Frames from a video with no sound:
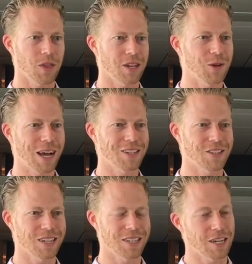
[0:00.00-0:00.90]
Oh, and then you
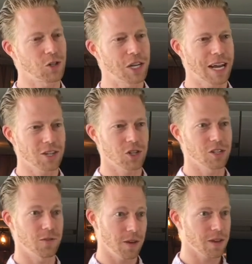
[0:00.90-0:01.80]
guys she can
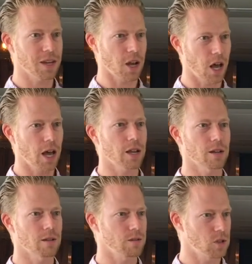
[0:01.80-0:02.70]
actually feel it and cut
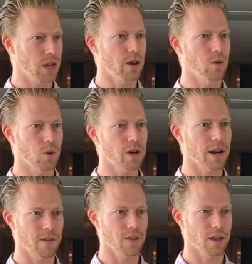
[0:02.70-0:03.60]
and see how they work
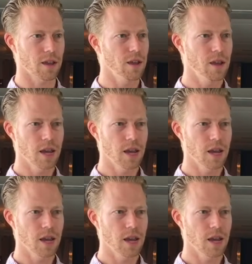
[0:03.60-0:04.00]
and everything.